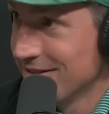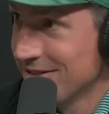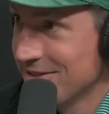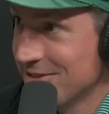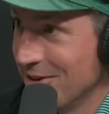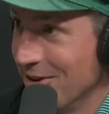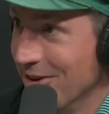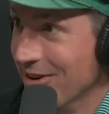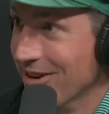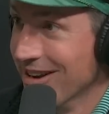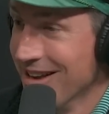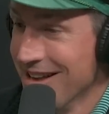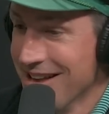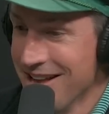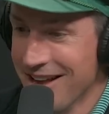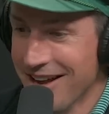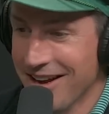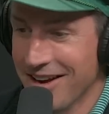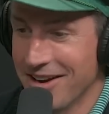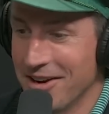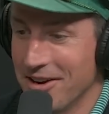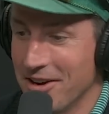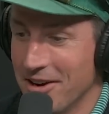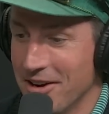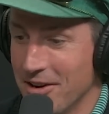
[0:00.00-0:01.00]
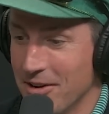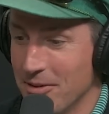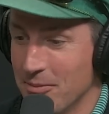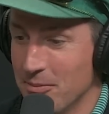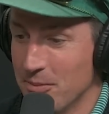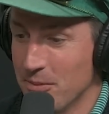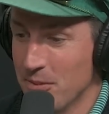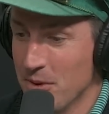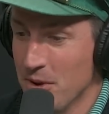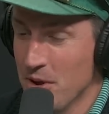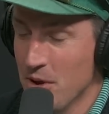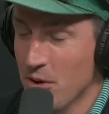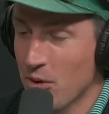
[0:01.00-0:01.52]
So
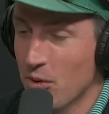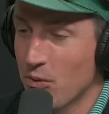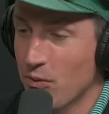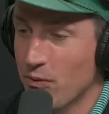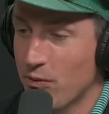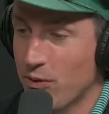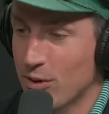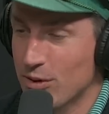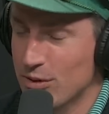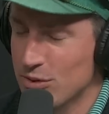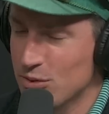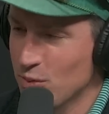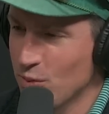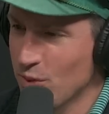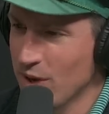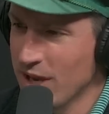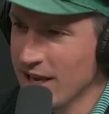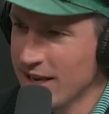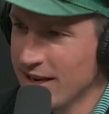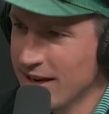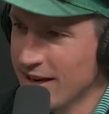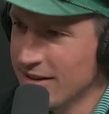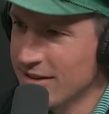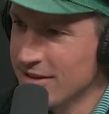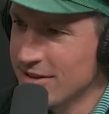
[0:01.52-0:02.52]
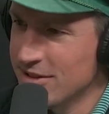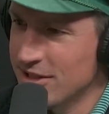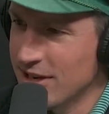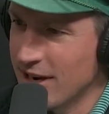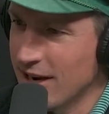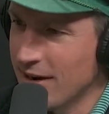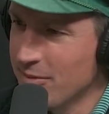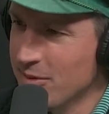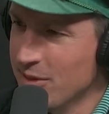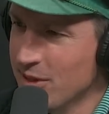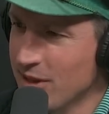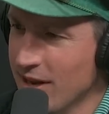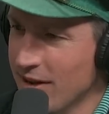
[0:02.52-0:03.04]
first week on the
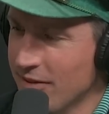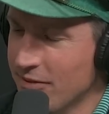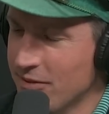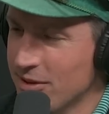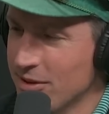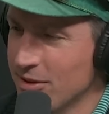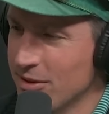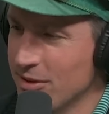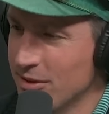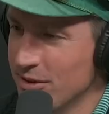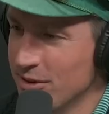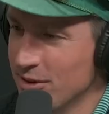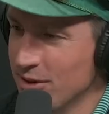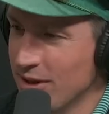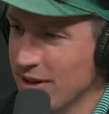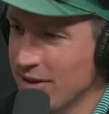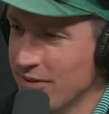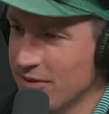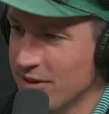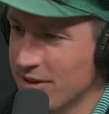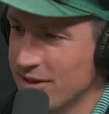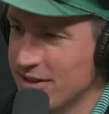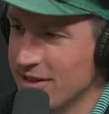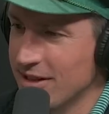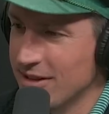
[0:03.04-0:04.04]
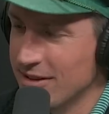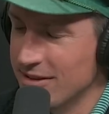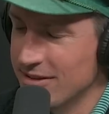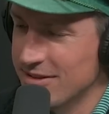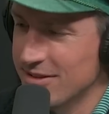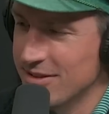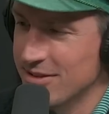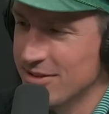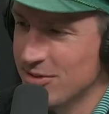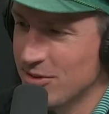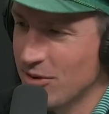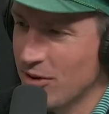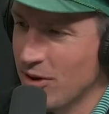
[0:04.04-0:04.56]
job, you'll have to tell us
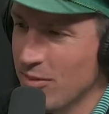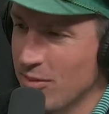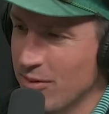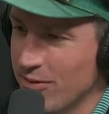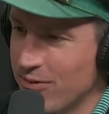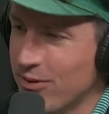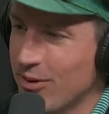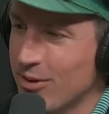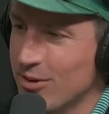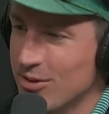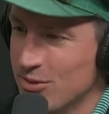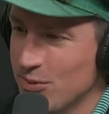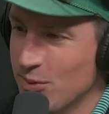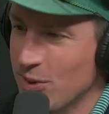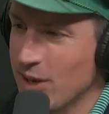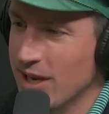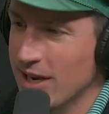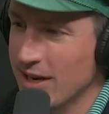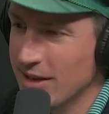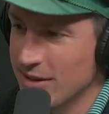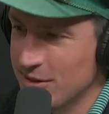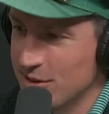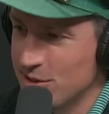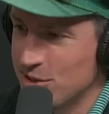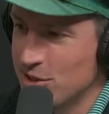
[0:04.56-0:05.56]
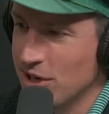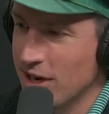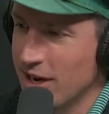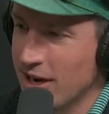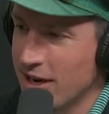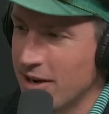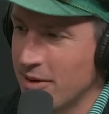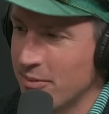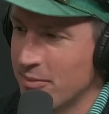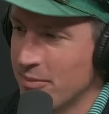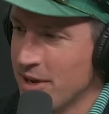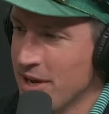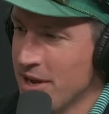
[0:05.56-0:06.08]
the story, but first week on the
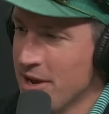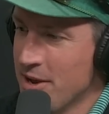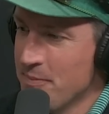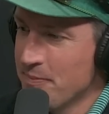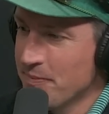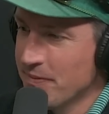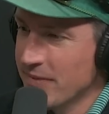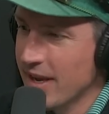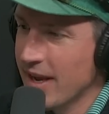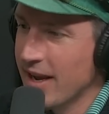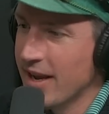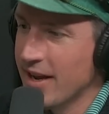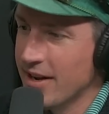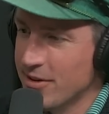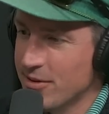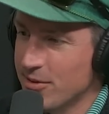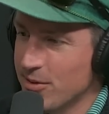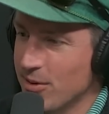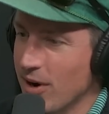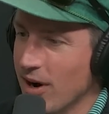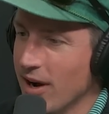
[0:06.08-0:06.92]
job, Andrew